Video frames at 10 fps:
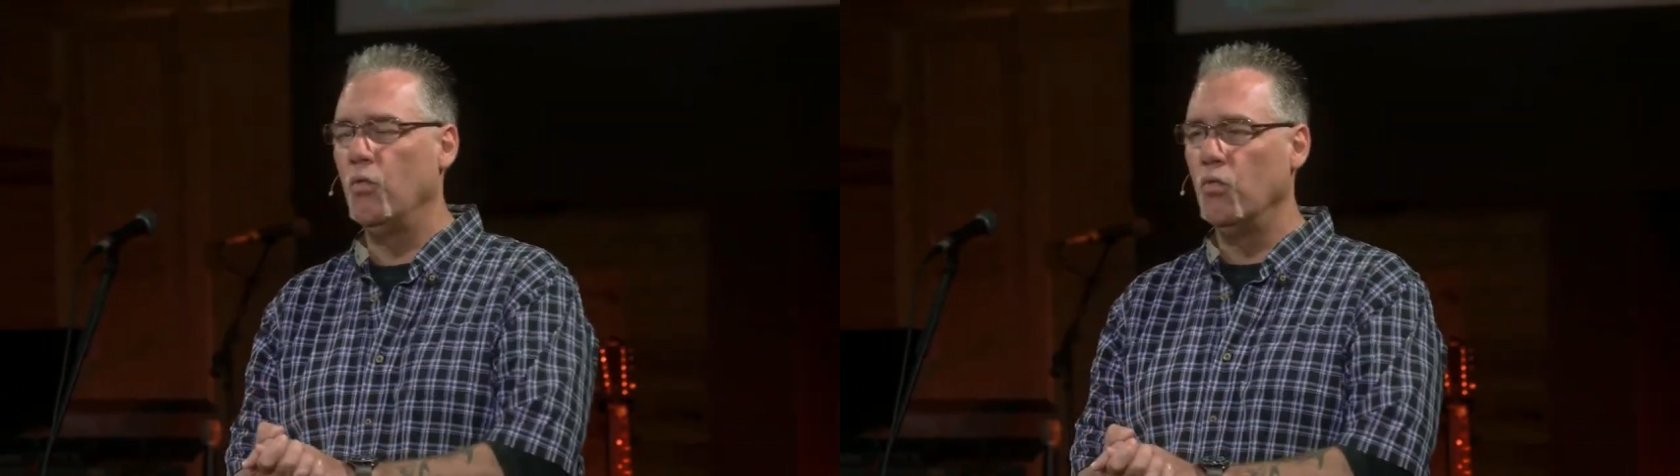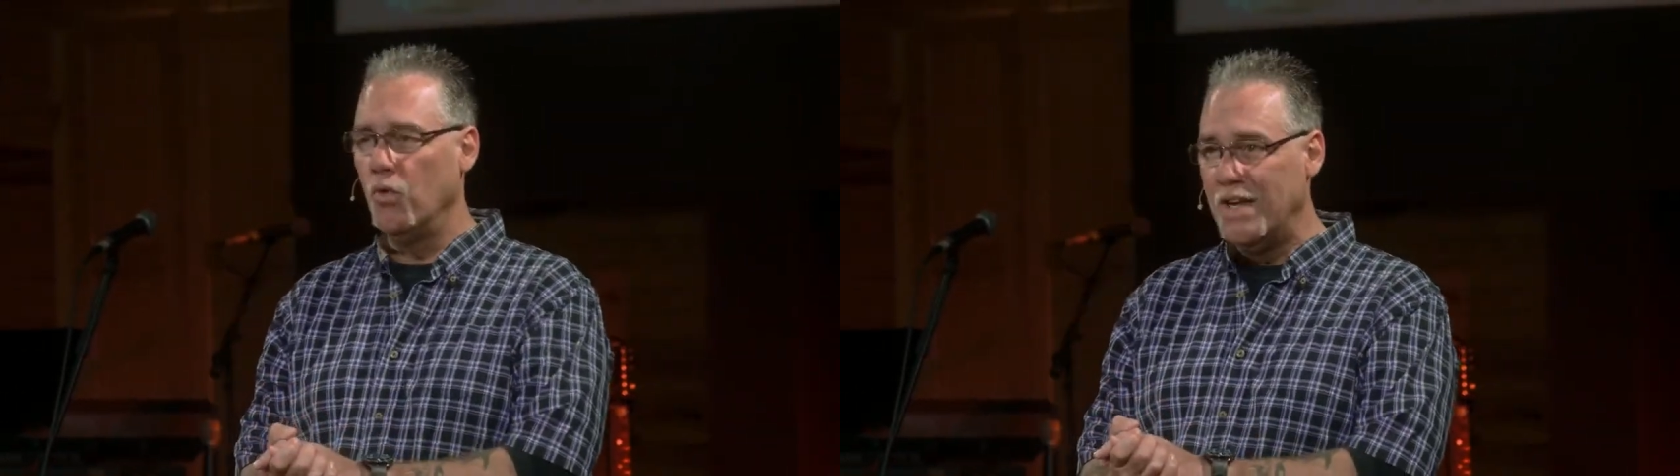
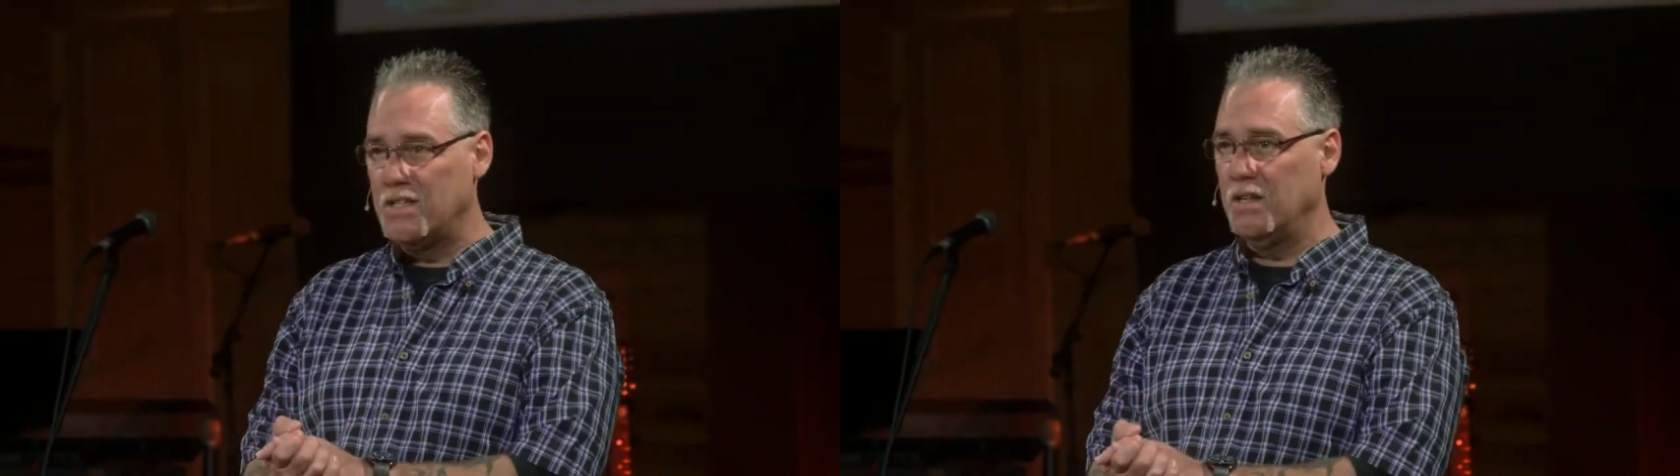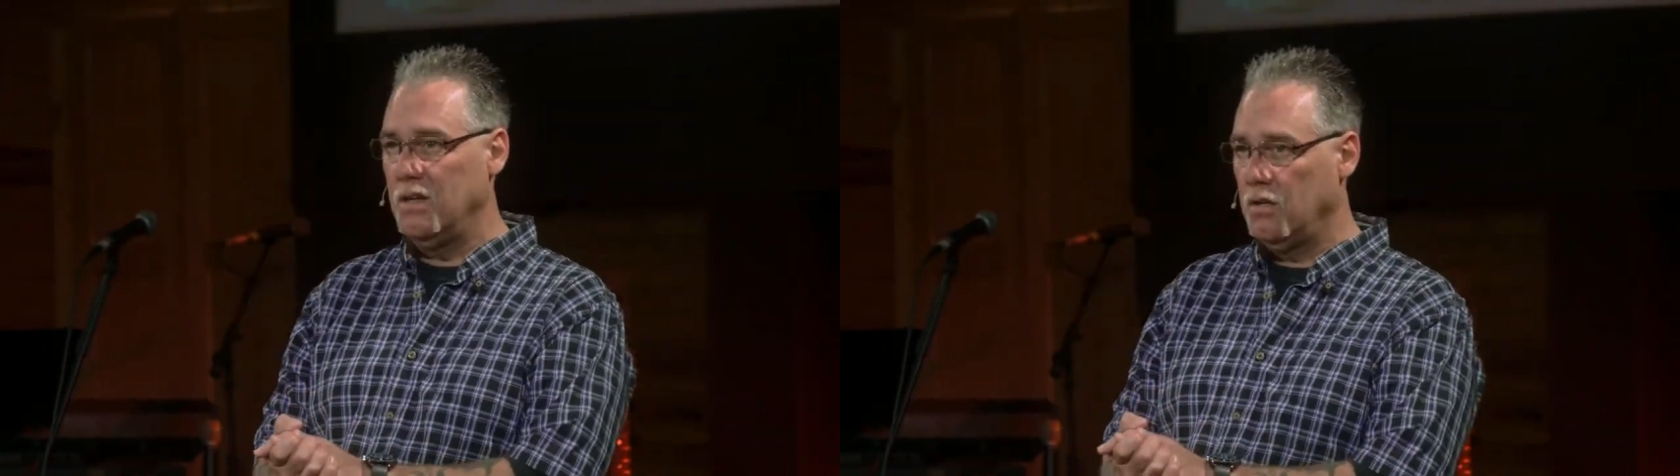
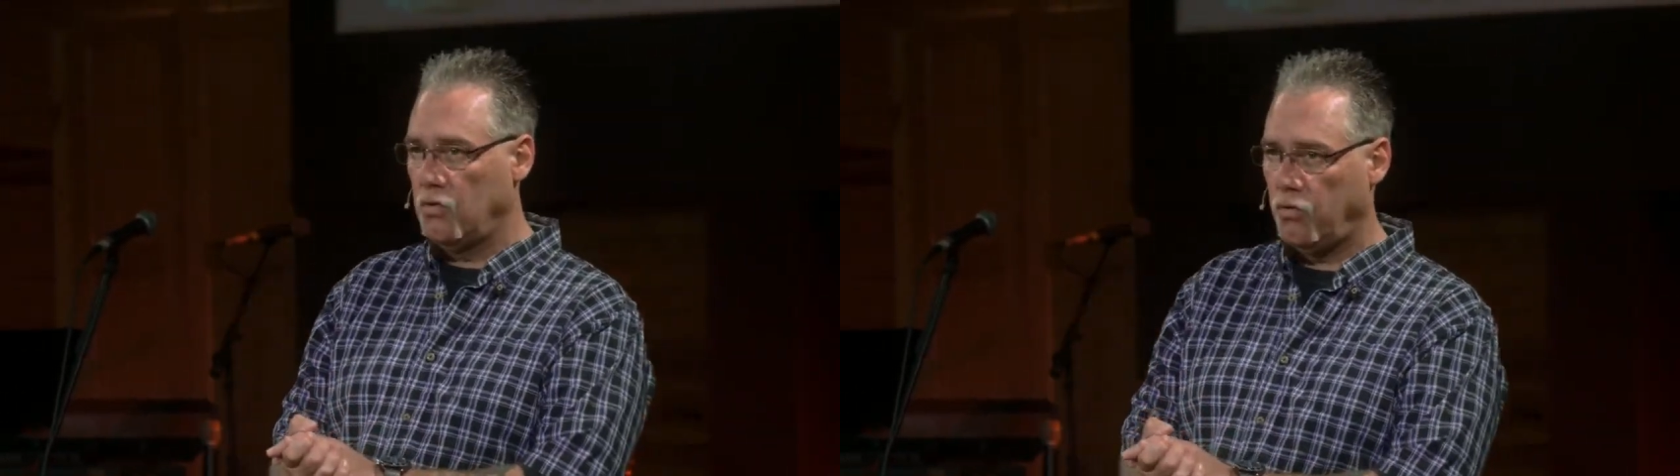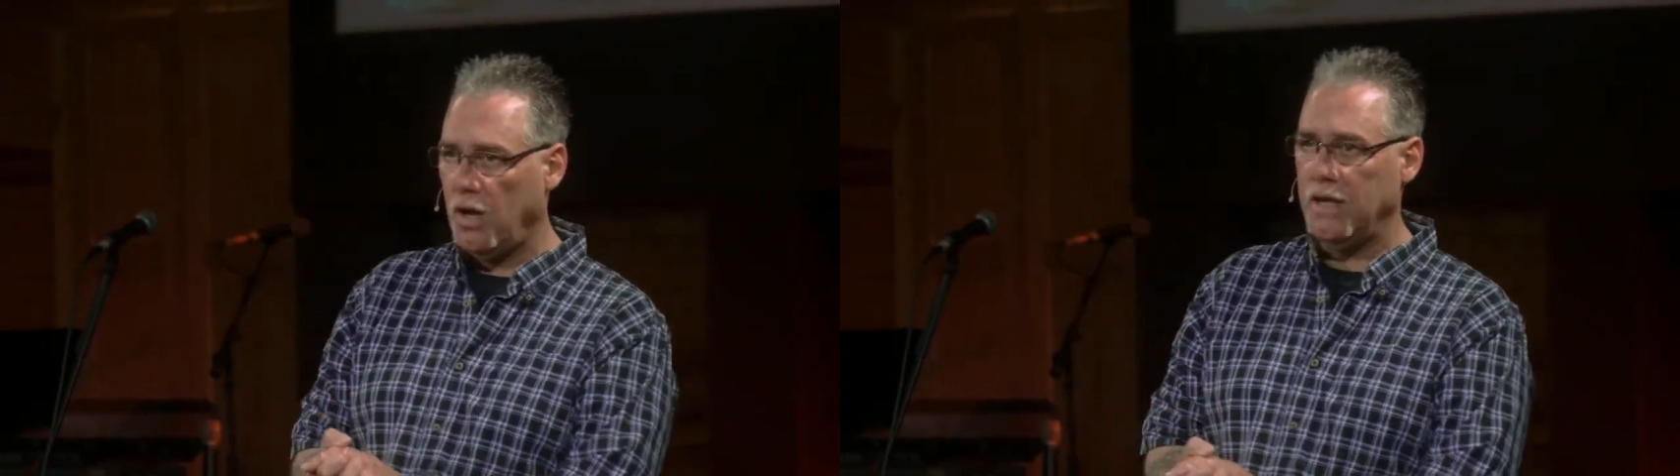risen
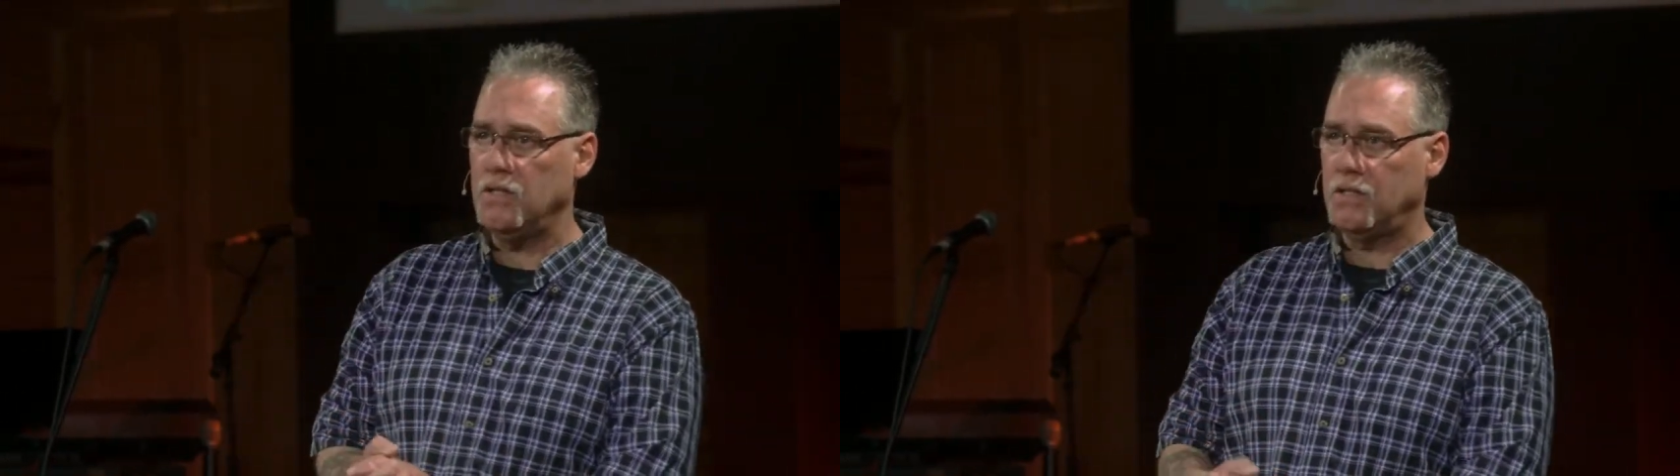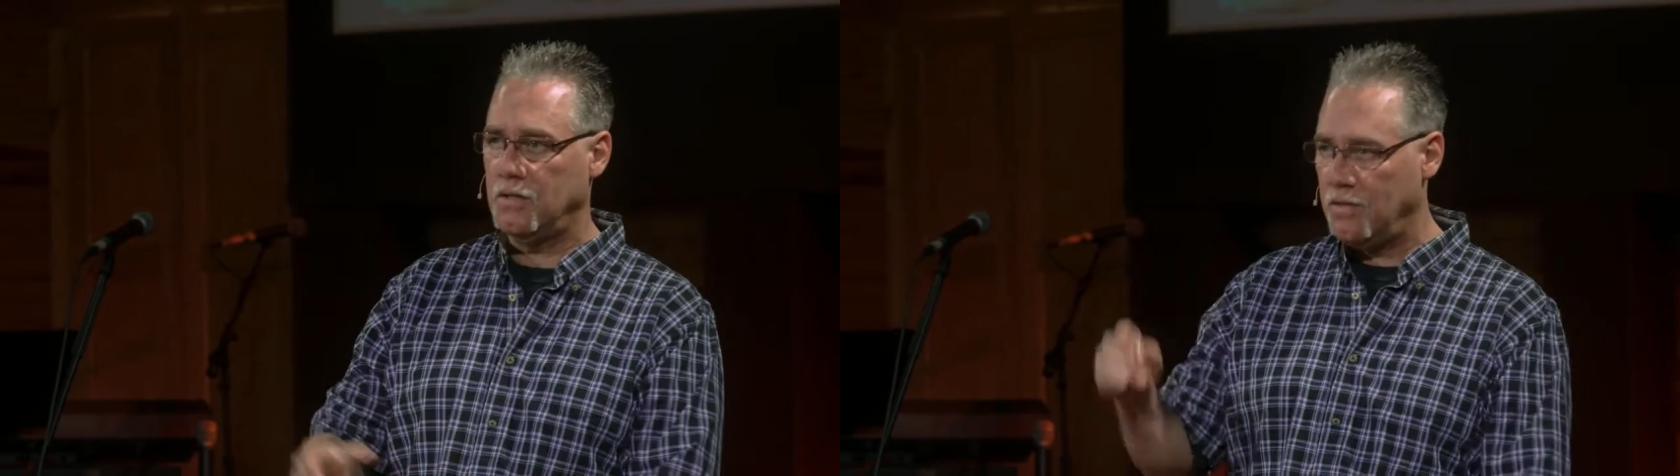
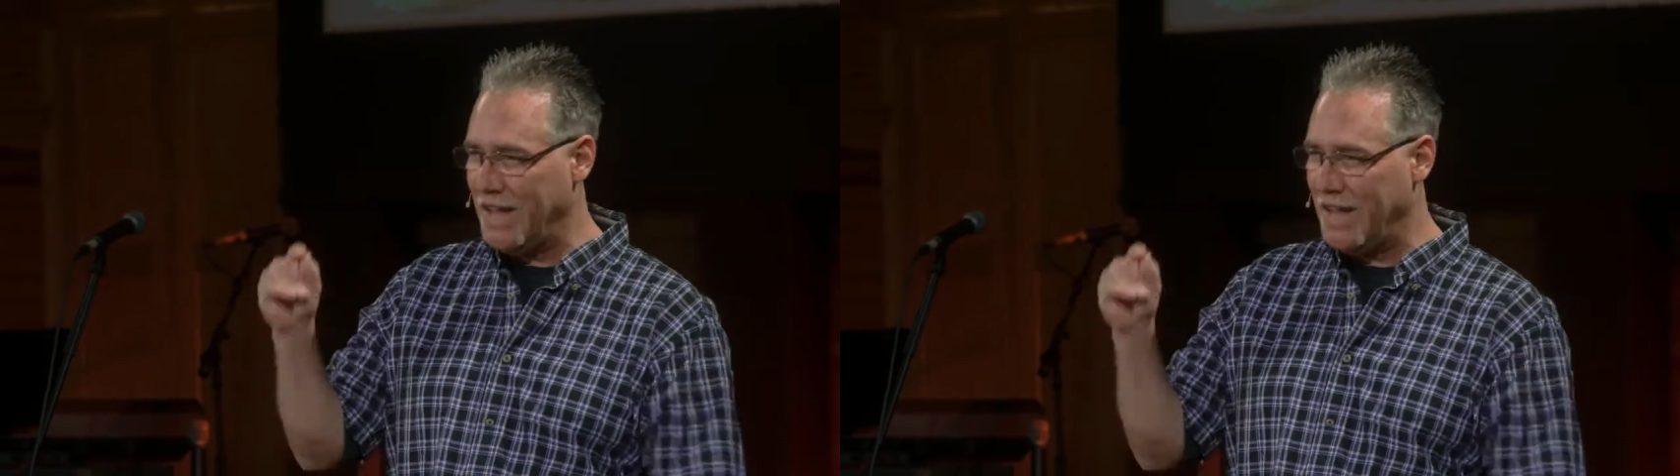Christ.